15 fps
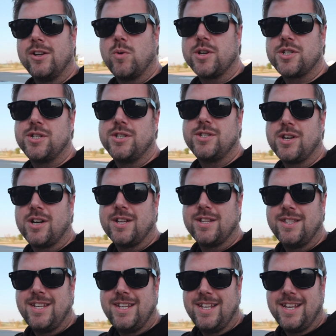questions on
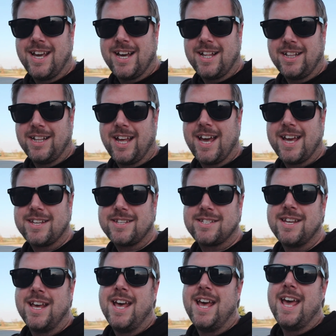the LS.